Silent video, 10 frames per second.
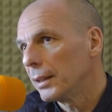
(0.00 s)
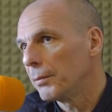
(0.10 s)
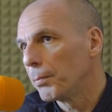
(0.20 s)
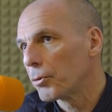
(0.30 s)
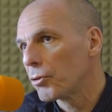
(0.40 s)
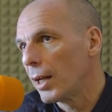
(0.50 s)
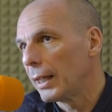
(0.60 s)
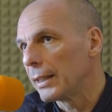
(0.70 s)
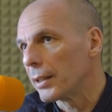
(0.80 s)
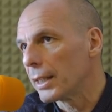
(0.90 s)
in
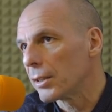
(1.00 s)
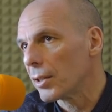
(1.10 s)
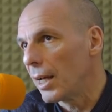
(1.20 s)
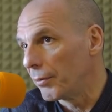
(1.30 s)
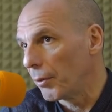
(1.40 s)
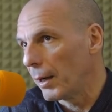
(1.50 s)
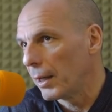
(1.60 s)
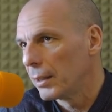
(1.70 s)
Portugal, in Greece, everywhere.